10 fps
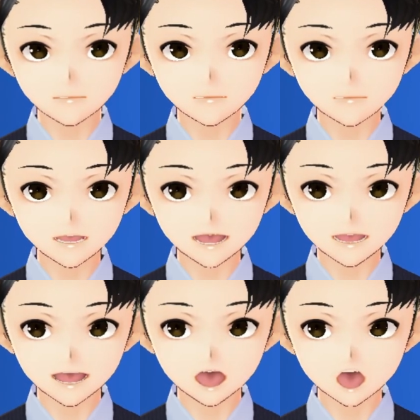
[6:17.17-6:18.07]
Let me
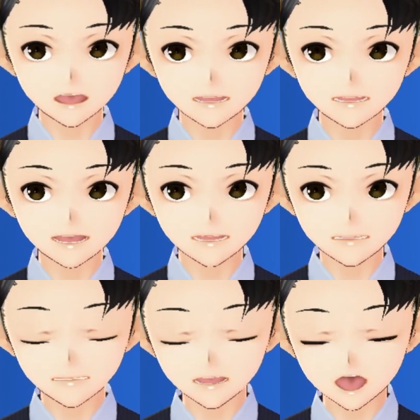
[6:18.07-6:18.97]
go a little
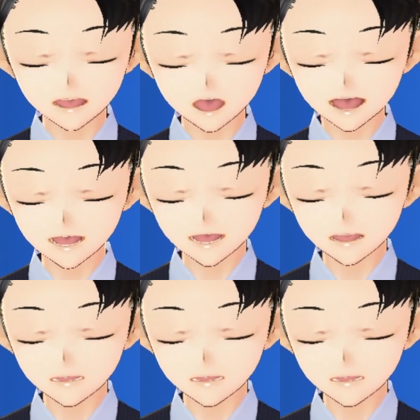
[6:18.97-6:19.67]
smaller here.